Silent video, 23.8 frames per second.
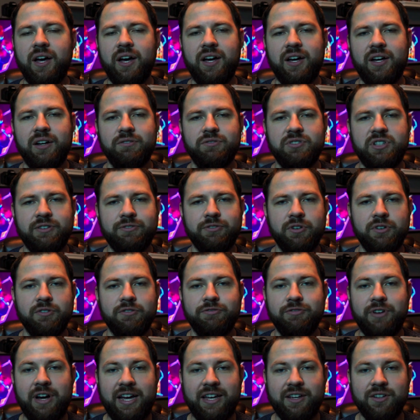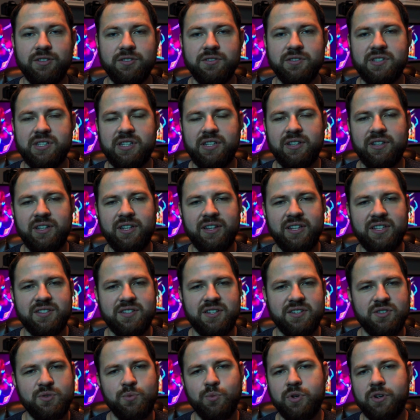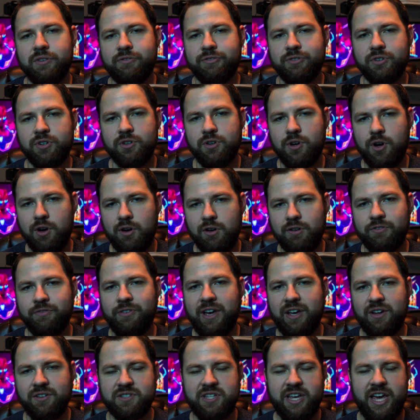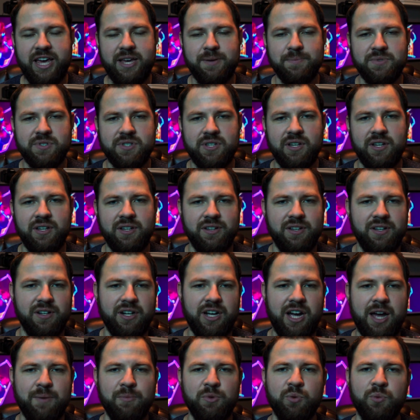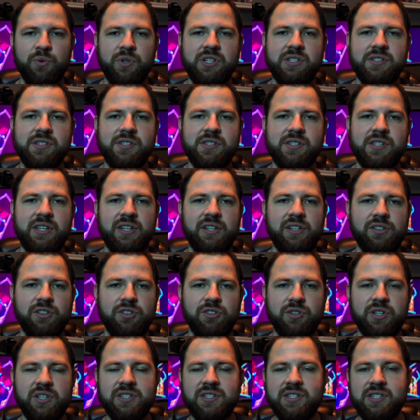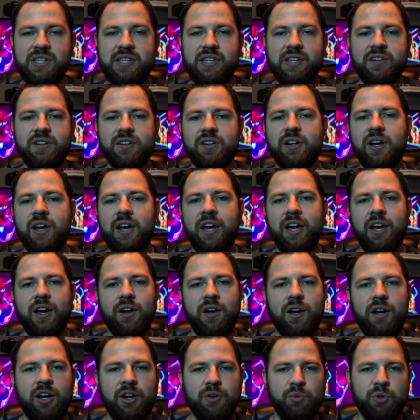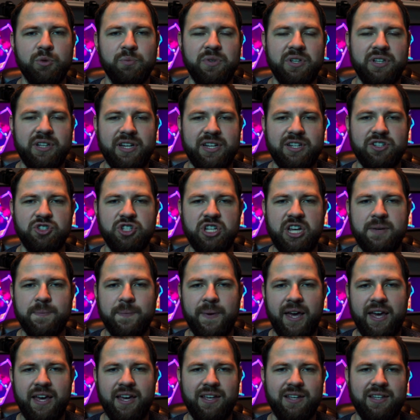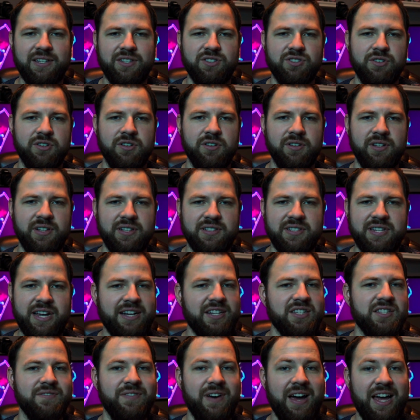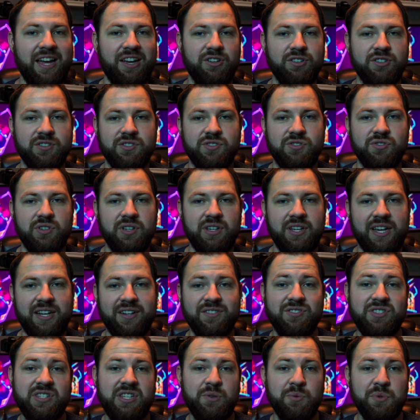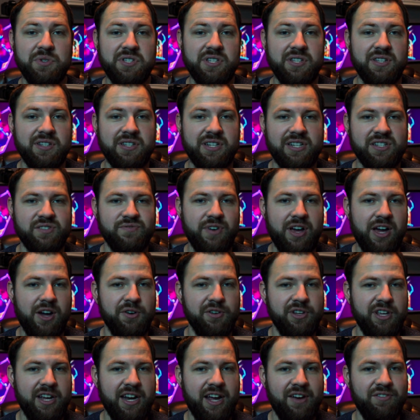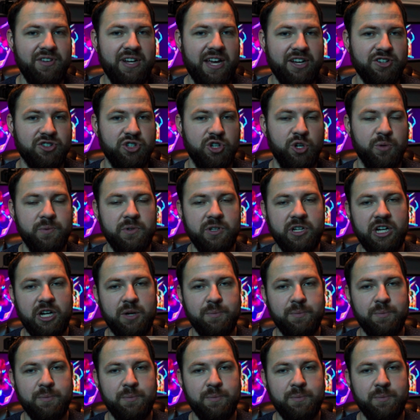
of different files, and this doesn't work for all file types. Common ones that you can see here would be like JPEGs or like text files. You can kind of see what's in the text file without having to actually open it